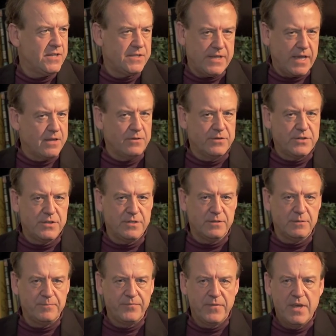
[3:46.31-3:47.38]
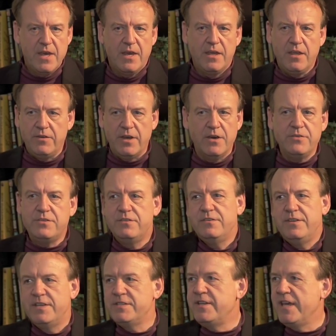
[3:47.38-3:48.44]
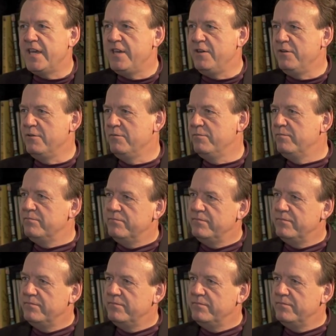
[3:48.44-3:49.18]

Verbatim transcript: a second or two. You don't it doesn't take you